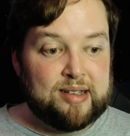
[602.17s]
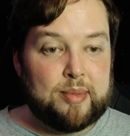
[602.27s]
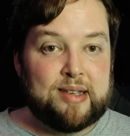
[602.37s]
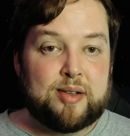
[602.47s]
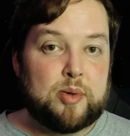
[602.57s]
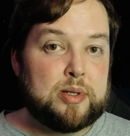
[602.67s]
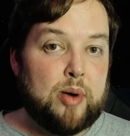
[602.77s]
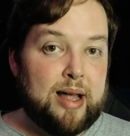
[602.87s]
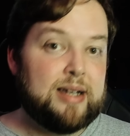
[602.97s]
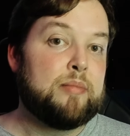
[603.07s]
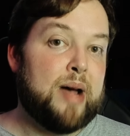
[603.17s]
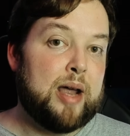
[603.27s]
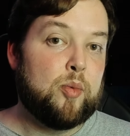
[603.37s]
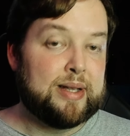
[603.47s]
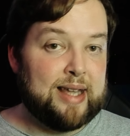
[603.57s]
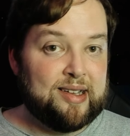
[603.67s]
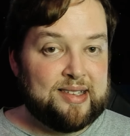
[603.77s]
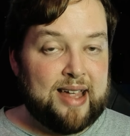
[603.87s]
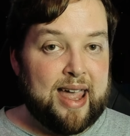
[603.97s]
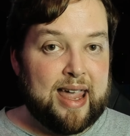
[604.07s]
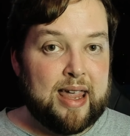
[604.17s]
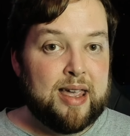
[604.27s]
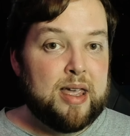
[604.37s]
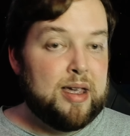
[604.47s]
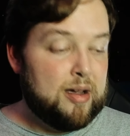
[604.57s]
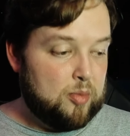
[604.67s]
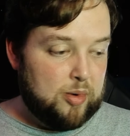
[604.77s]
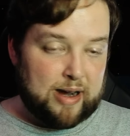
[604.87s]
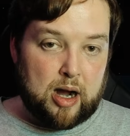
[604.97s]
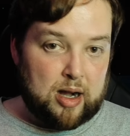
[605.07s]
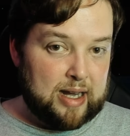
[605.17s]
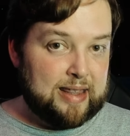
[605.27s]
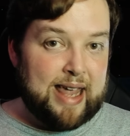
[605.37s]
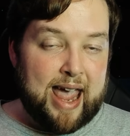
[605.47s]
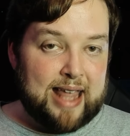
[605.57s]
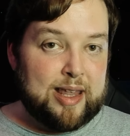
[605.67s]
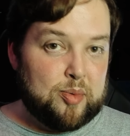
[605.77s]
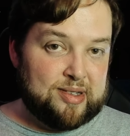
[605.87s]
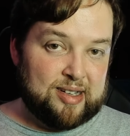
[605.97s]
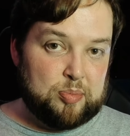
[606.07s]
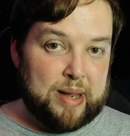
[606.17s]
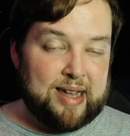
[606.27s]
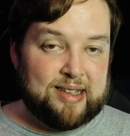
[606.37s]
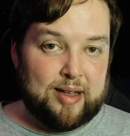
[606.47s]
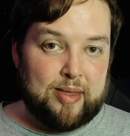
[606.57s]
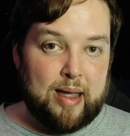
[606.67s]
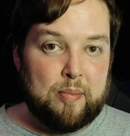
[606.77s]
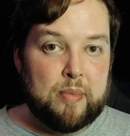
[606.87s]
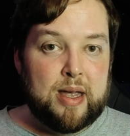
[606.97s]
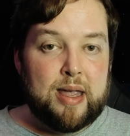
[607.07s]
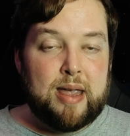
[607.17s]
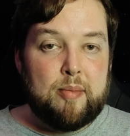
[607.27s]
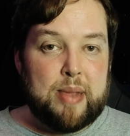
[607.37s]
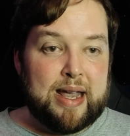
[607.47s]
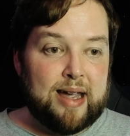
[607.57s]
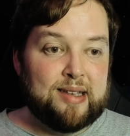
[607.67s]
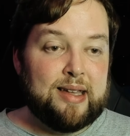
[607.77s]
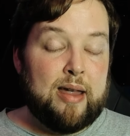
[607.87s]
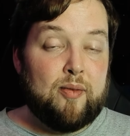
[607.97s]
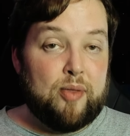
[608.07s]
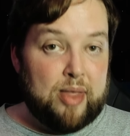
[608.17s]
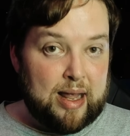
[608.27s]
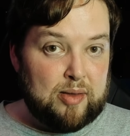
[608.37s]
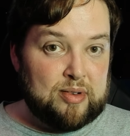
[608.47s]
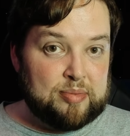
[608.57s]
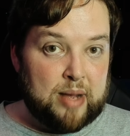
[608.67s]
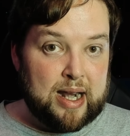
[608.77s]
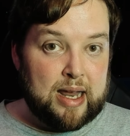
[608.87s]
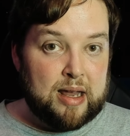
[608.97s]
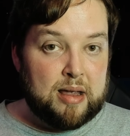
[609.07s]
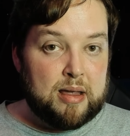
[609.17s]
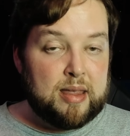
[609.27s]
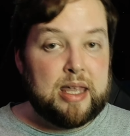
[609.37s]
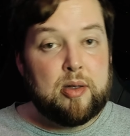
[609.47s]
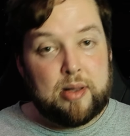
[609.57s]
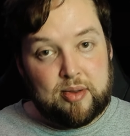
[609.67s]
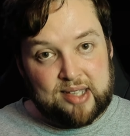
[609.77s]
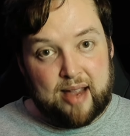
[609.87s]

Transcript: somebody's going to undermine what they say regarding the ad that was just placed on them. Because if they lose money, you lose